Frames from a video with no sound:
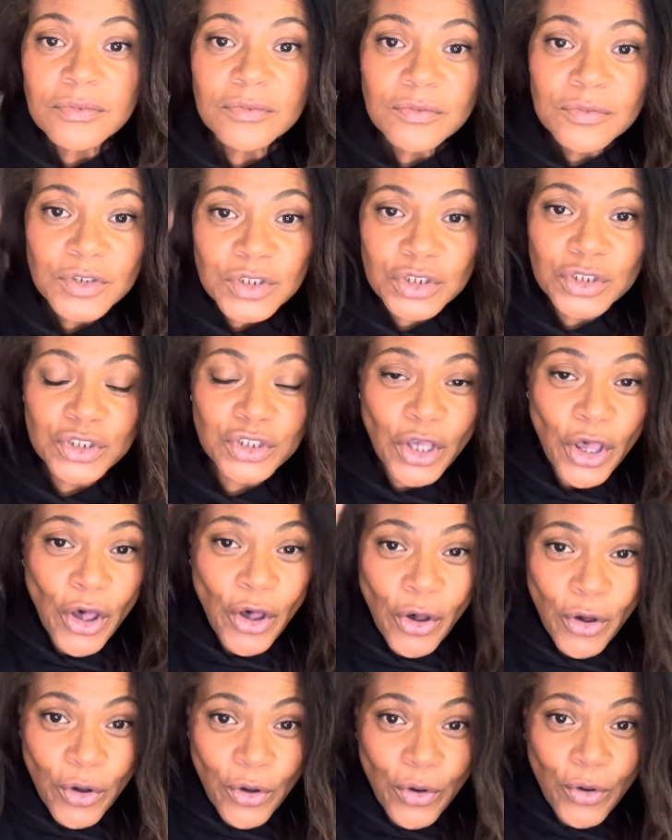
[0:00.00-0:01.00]

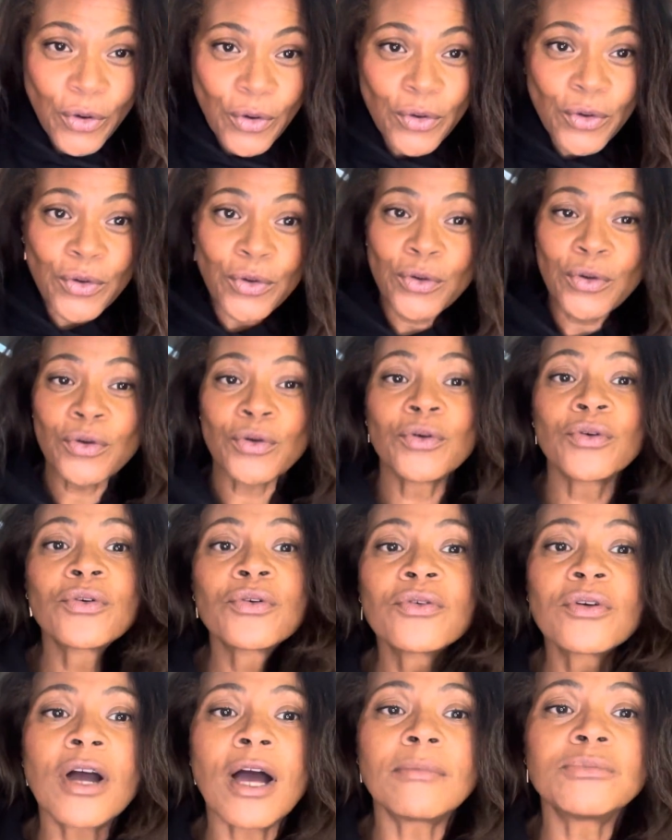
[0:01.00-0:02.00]
So
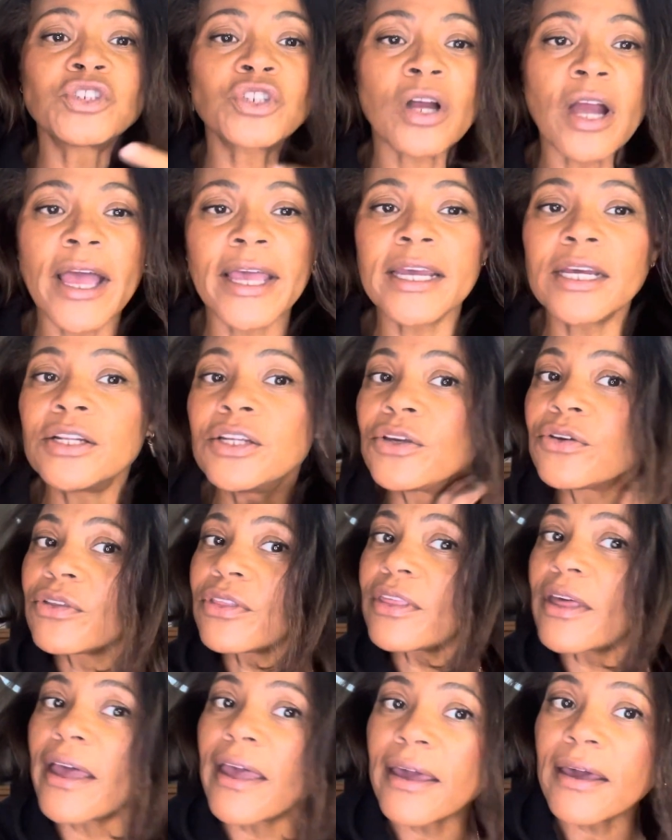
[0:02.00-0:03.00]
I'm trying a new
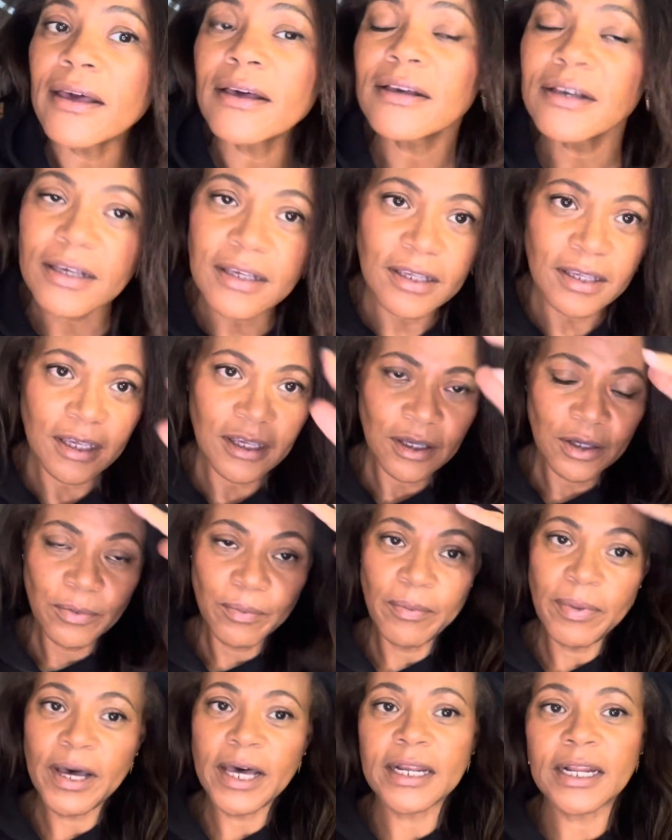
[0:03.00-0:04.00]
thing,
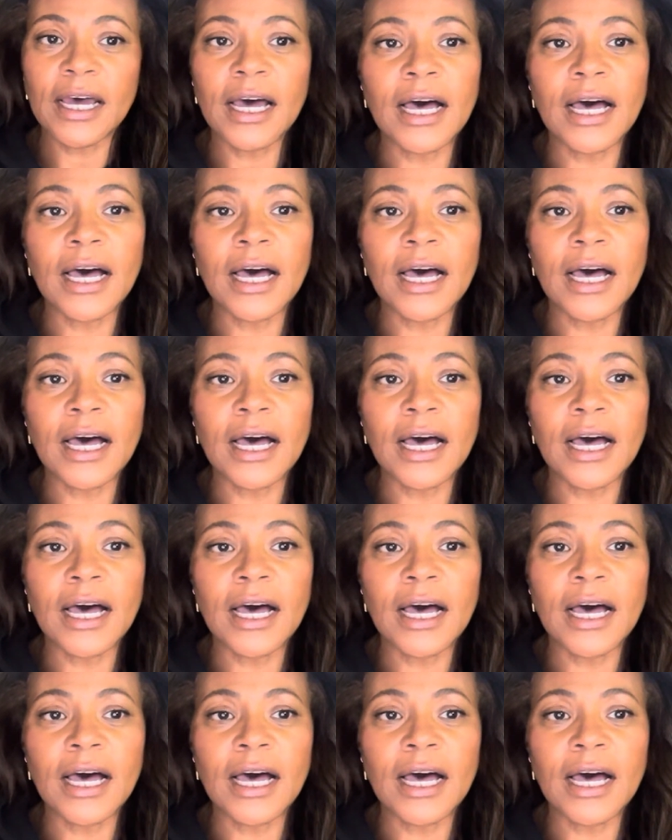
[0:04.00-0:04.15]
but